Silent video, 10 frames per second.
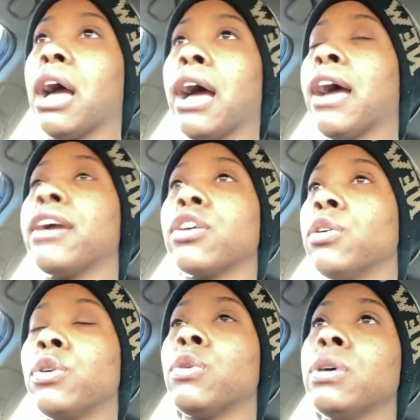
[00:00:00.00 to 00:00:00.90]
I ain't
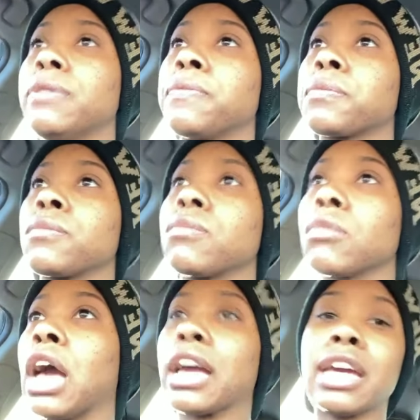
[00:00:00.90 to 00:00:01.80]
going to do
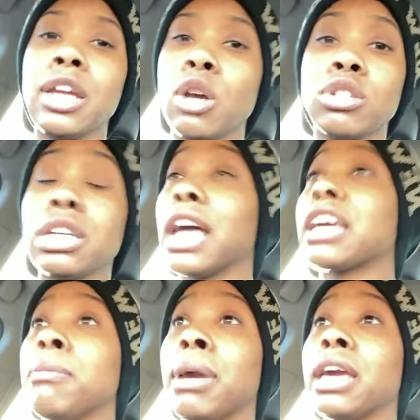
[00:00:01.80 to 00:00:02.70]
it. I can't. Until I
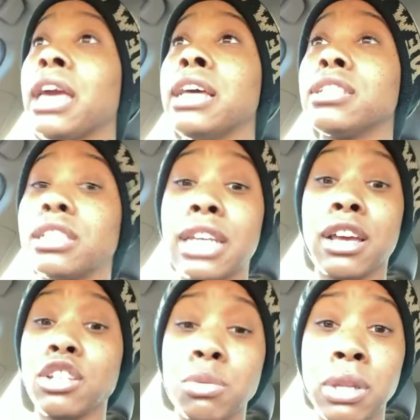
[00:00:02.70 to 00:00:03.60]
can make heads or
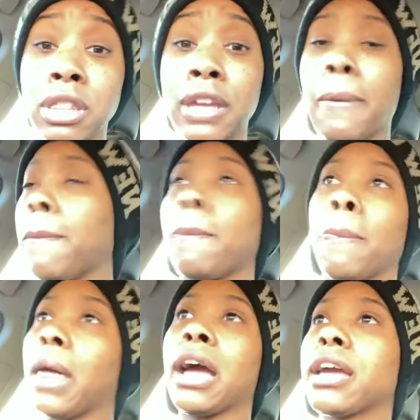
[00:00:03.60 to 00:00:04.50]
tails with it,
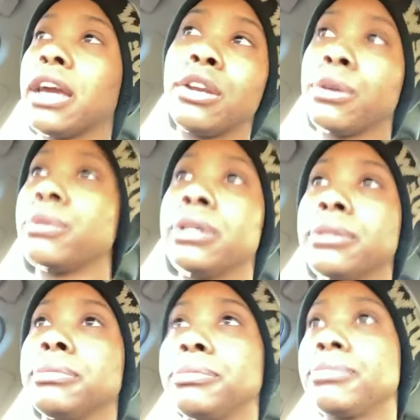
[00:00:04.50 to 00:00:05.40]
I can't do it.